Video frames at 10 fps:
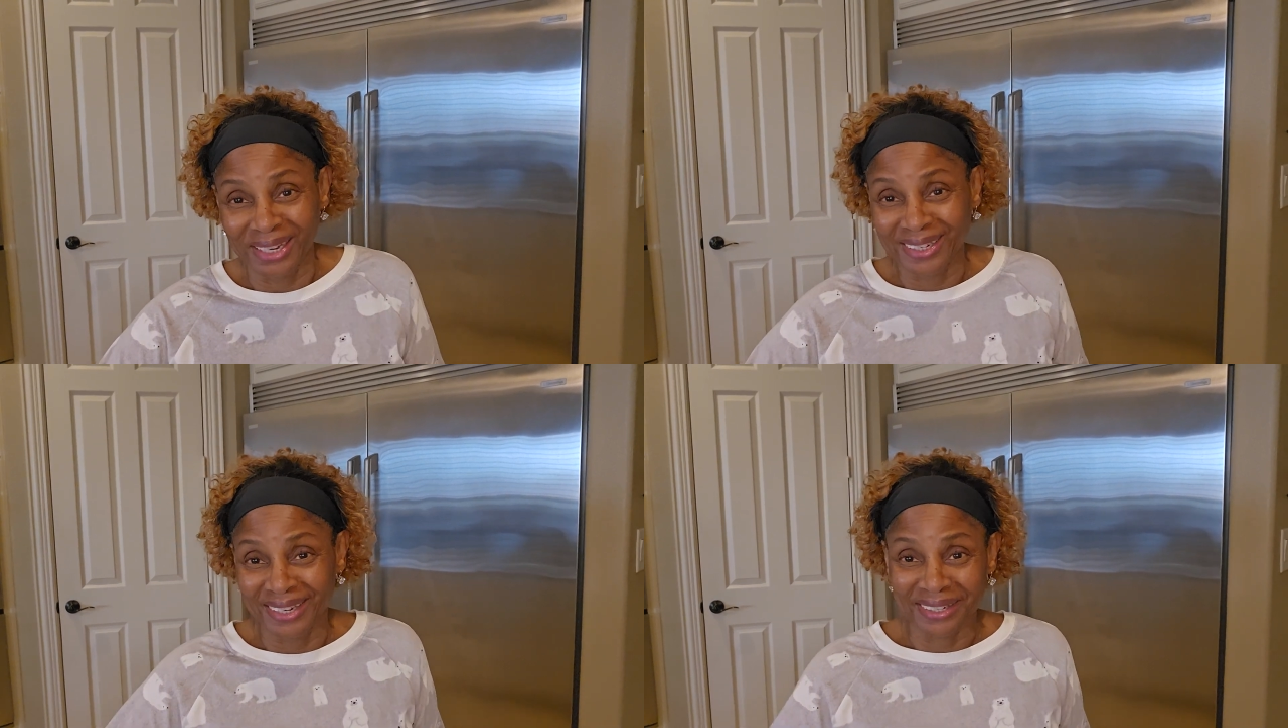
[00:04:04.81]
I
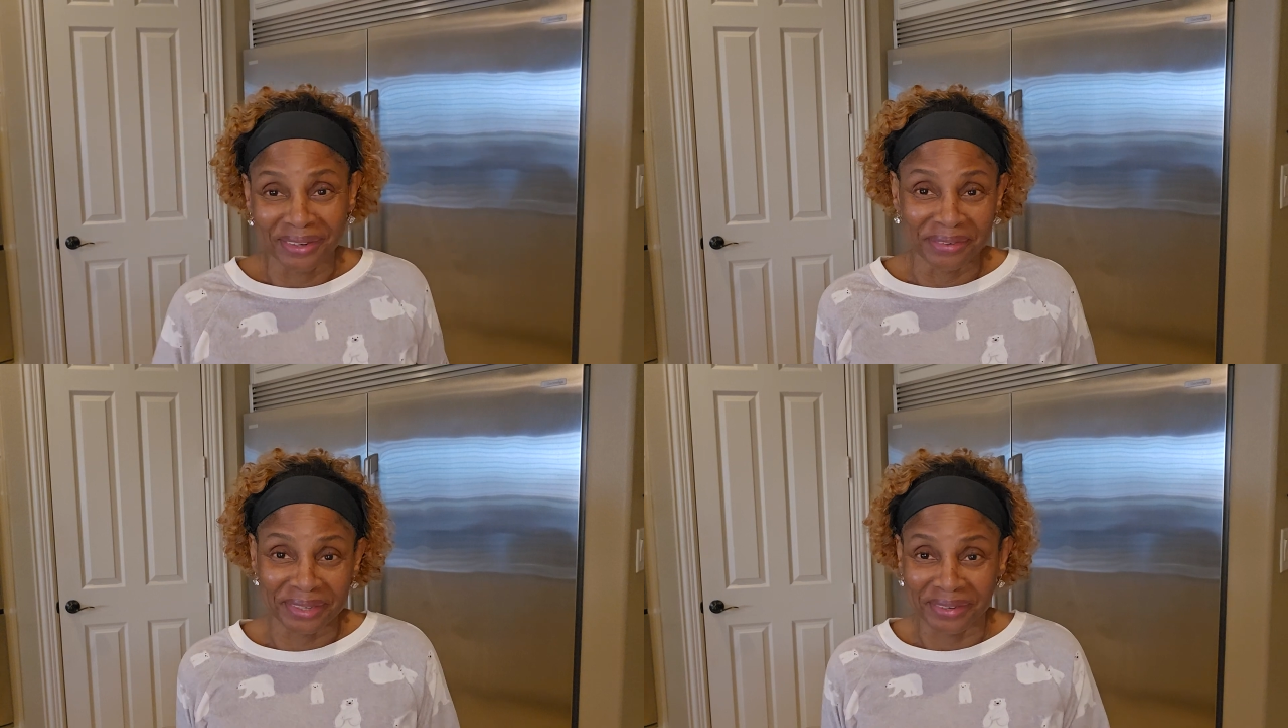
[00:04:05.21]
got
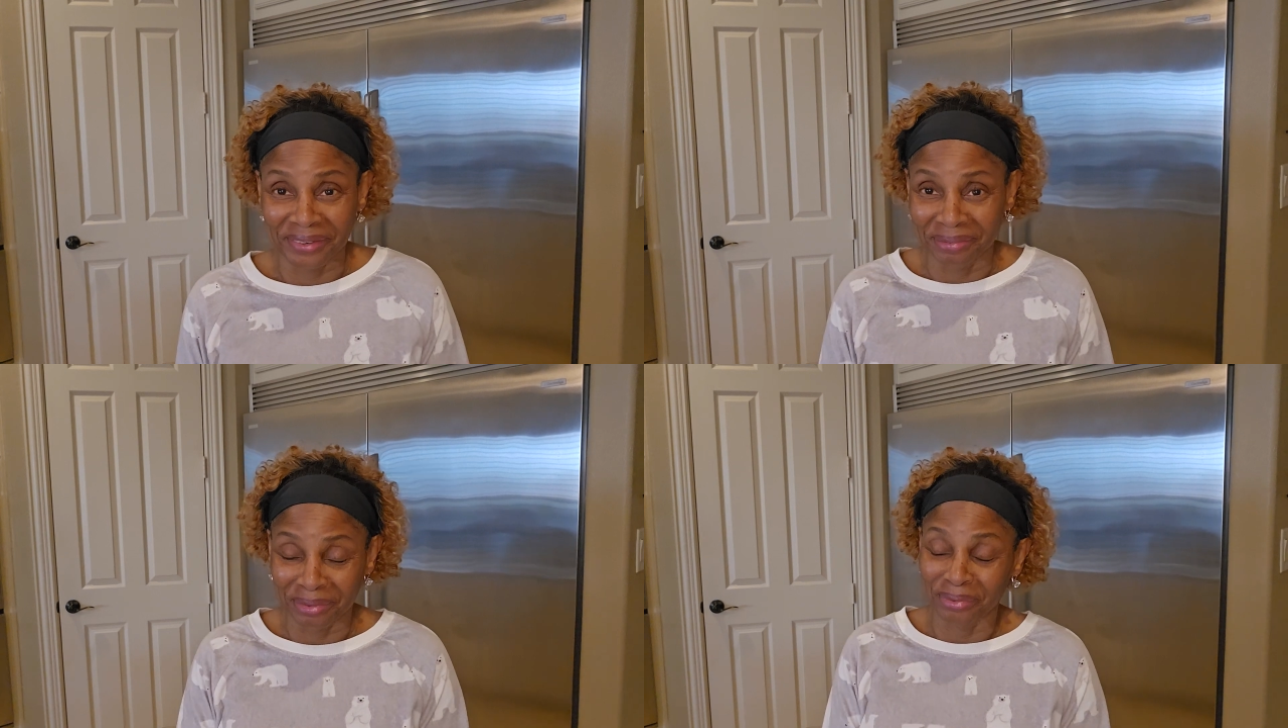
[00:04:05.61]
dog hair
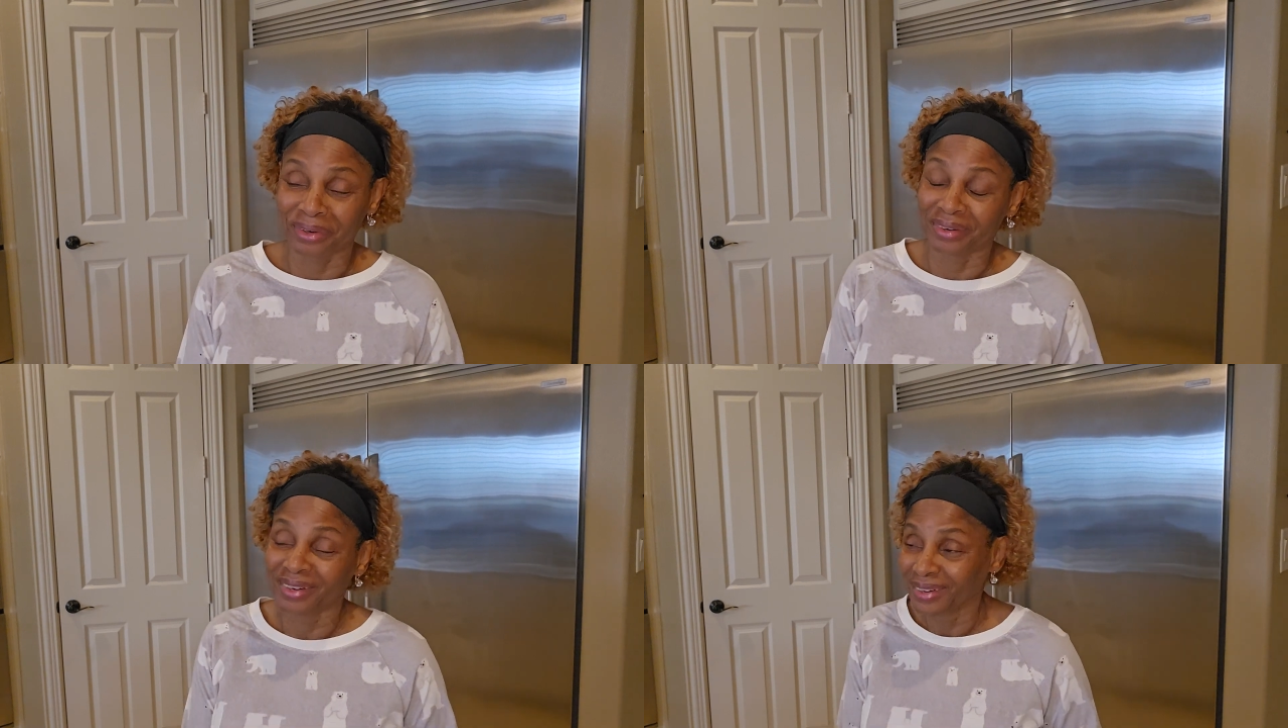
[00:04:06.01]
everywhere.
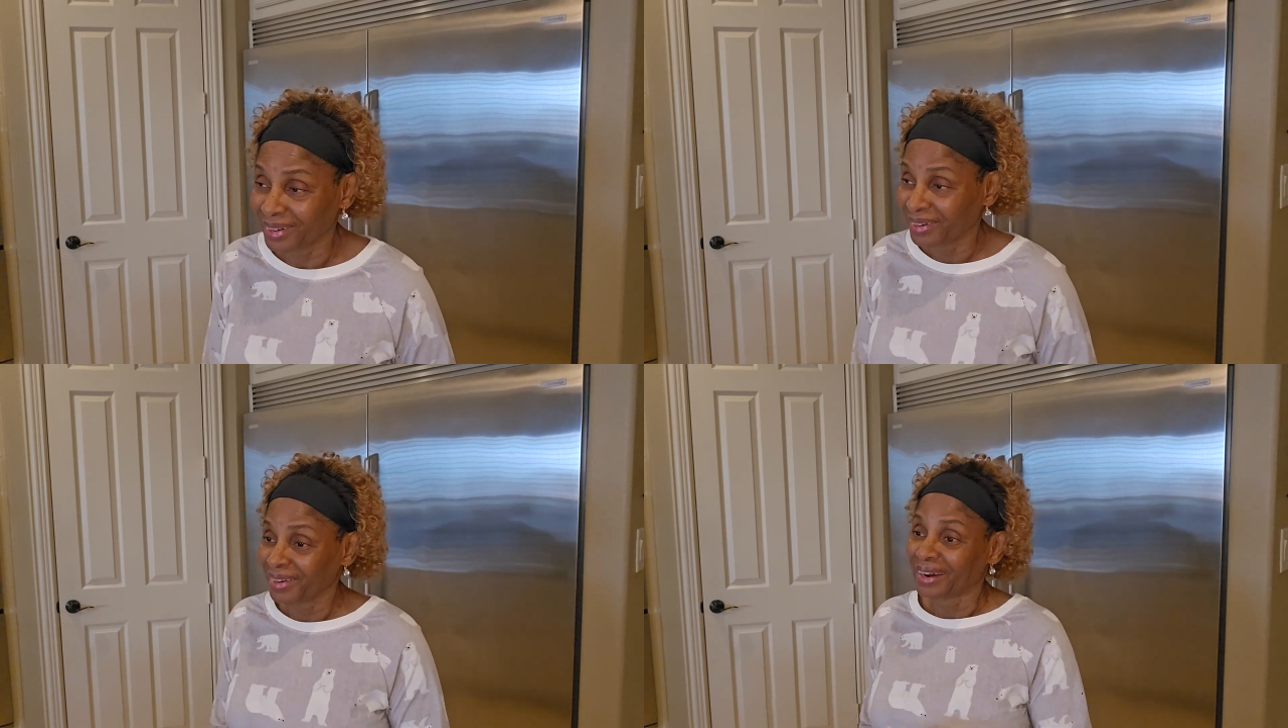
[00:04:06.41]

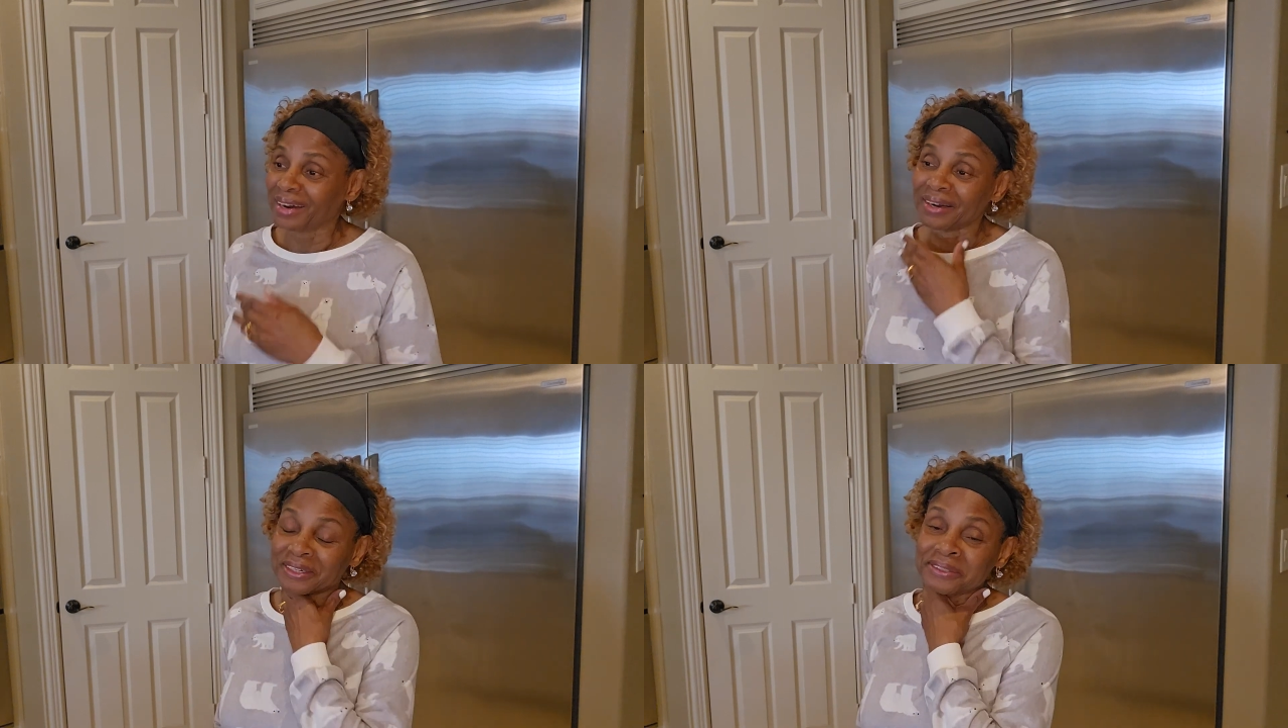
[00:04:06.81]

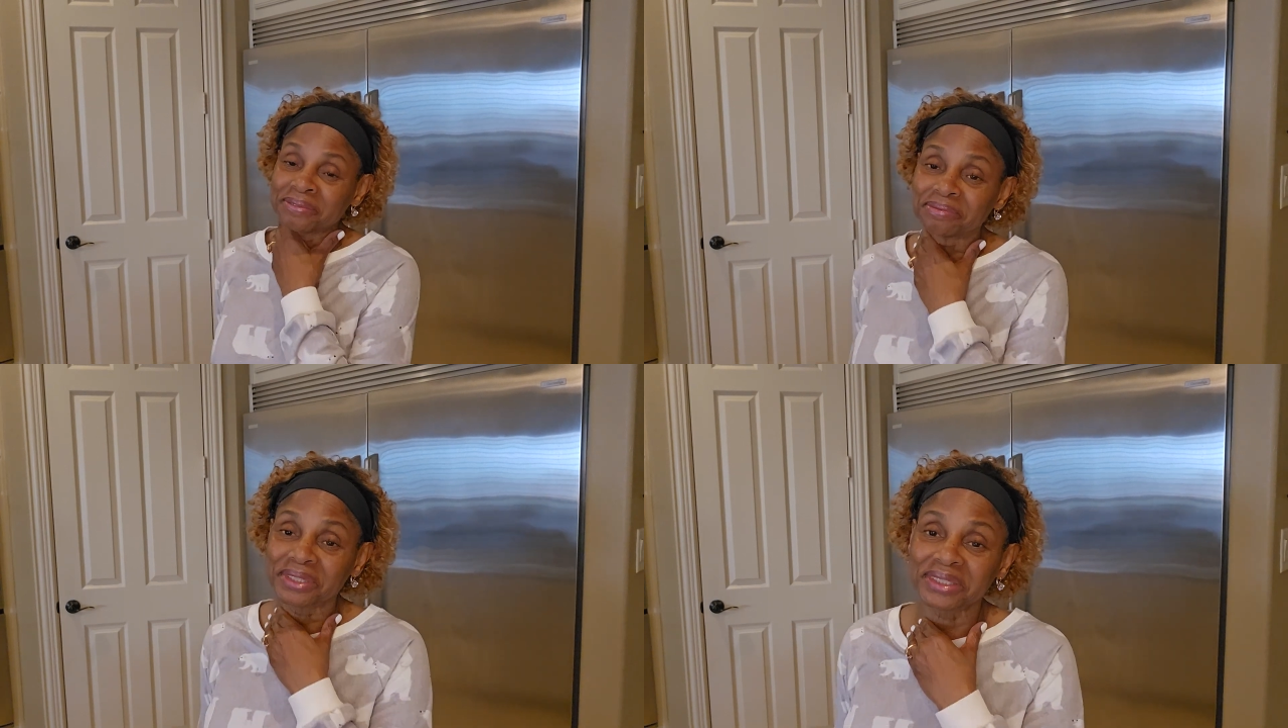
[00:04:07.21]
Um,
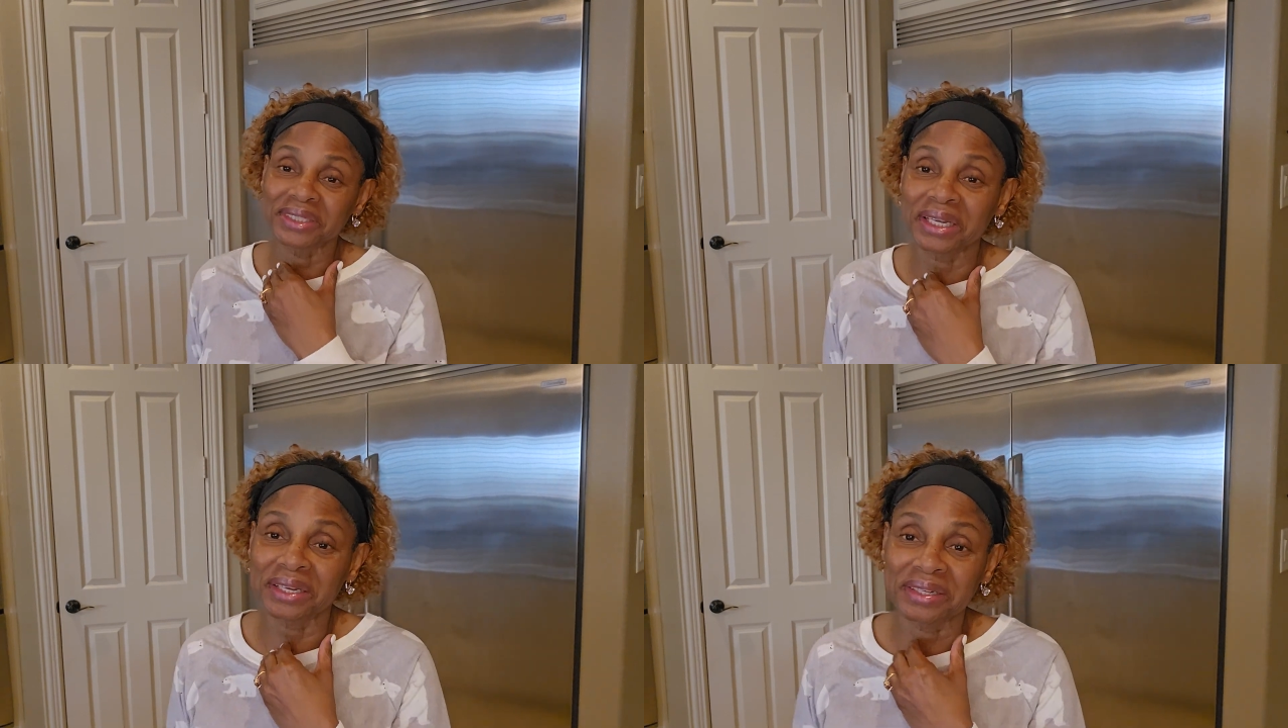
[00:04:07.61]
because
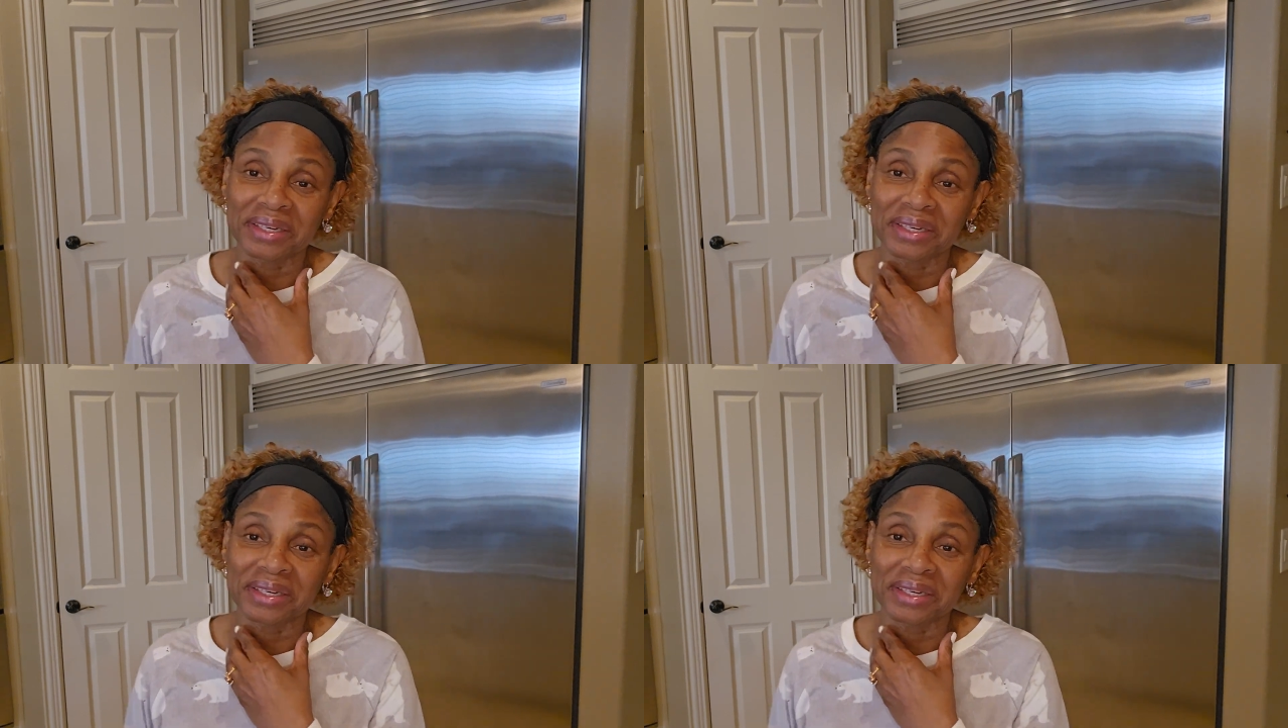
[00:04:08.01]
they